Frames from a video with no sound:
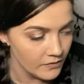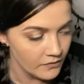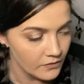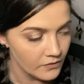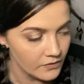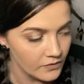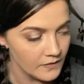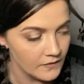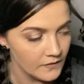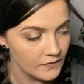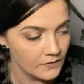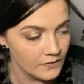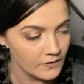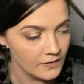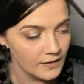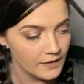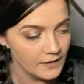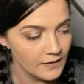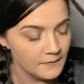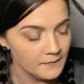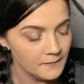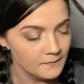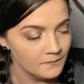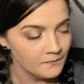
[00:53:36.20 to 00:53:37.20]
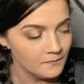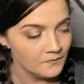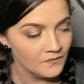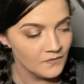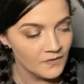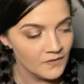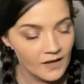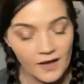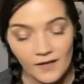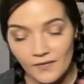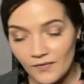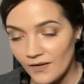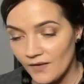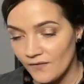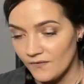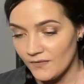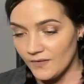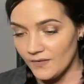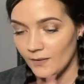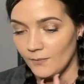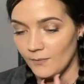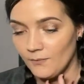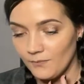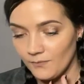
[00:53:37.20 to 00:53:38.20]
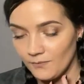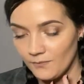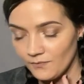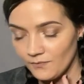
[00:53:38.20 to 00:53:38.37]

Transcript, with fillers: forty three. I love them.